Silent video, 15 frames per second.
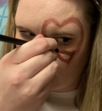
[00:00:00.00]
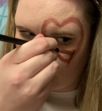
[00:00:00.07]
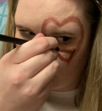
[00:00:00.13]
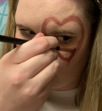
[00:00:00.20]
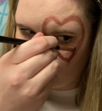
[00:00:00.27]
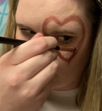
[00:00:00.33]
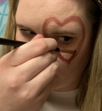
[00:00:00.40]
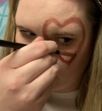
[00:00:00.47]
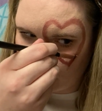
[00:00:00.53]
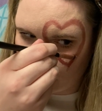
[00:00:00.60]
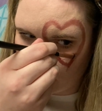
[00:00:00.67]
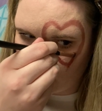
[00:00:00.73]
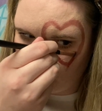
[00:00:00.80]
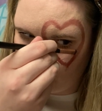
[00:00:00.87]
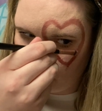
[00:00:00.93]
And when I
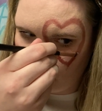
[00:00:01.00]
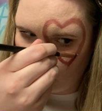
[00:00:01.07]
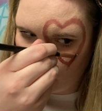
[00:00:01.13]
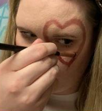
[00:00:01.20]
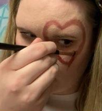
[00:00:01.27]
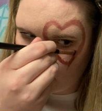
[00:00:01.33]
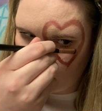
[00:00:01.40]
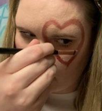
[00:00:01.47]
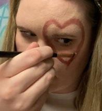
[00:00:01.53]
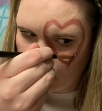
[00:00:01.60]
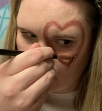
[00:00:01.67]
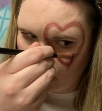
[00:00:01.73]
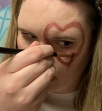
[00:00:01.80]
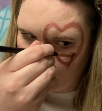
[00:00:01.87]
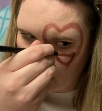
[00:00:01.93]
say might,
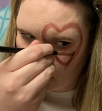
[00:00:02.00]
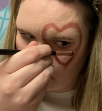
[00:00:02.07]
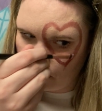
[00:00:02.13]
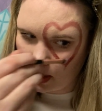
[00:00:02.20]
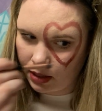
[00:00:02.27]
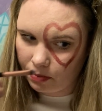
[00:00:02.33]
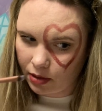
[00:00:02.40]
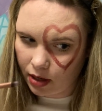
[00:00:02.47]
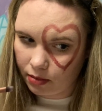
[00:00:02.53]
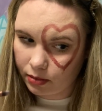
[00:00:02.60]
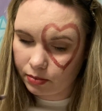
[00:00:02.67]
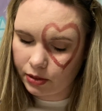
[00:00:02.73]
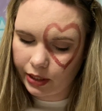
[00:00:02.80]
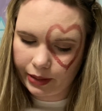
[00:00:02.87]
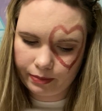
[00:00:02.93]
I mean
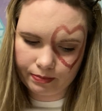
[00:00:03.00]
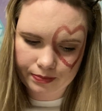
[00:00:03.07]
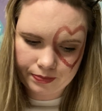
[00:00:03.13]
probably.